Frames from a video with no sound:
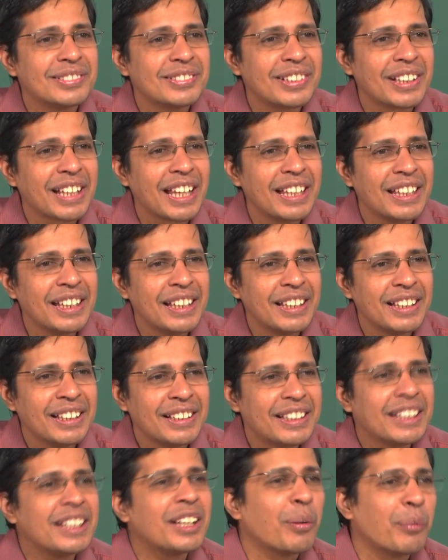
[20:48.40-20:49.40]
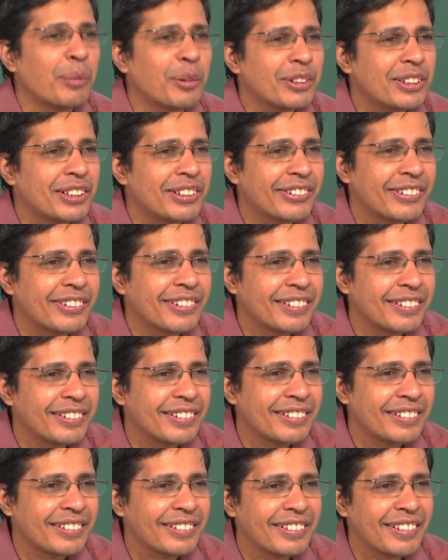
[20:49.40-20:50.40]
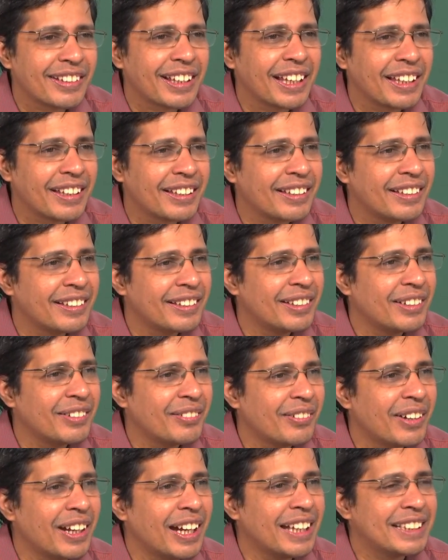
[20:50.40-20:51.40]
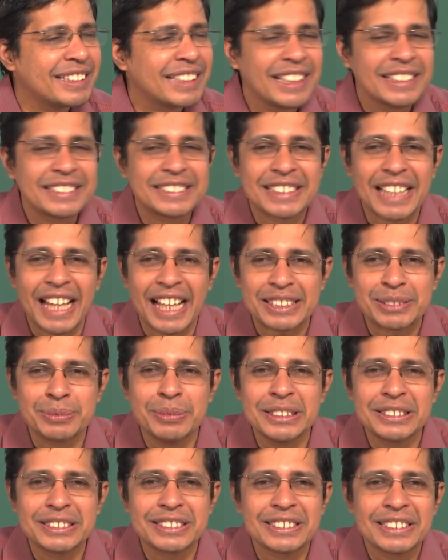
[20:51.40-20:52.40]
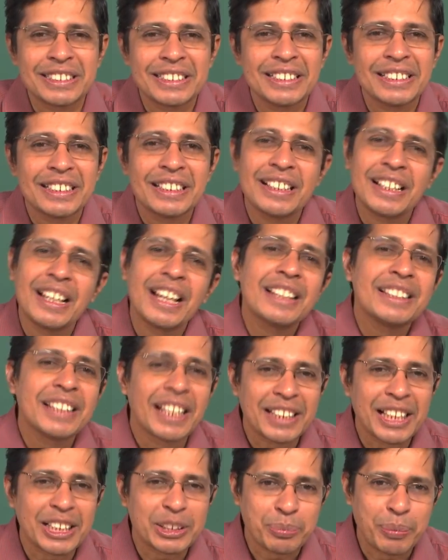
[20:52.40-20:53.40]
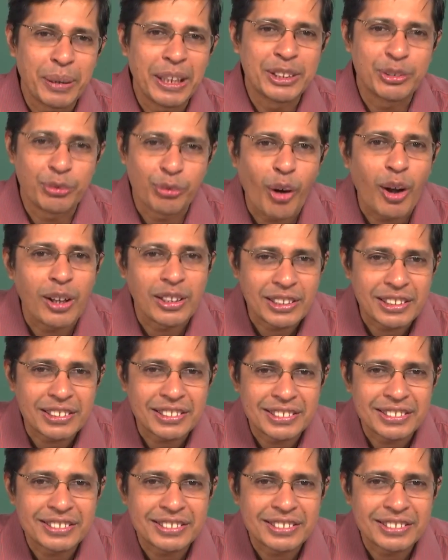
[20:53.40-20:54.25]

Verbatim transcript: Okay, think about this. Okay, why I say it's cache miss and that has page fault.